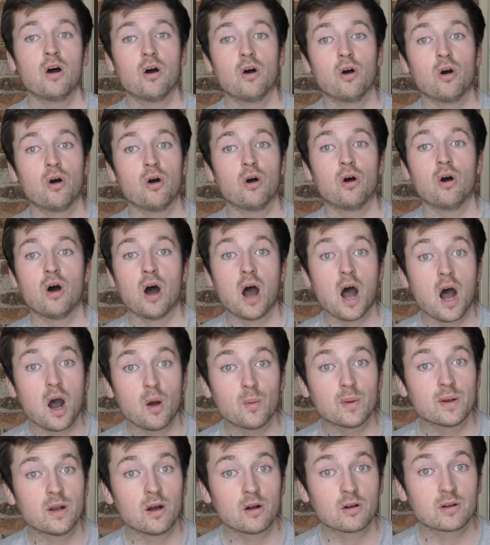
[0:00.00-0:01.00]
or are
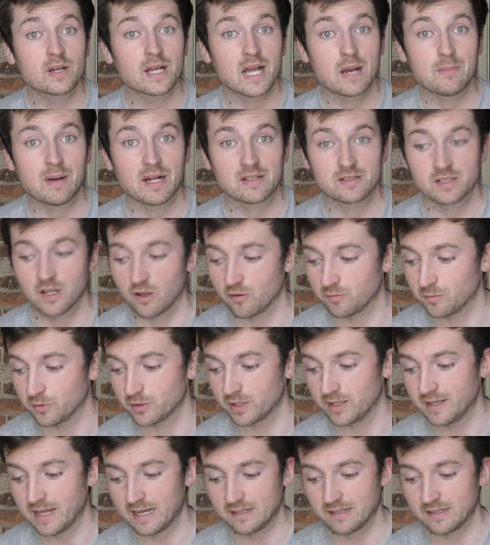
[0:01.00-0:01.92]
we not going to get back to golf Monday?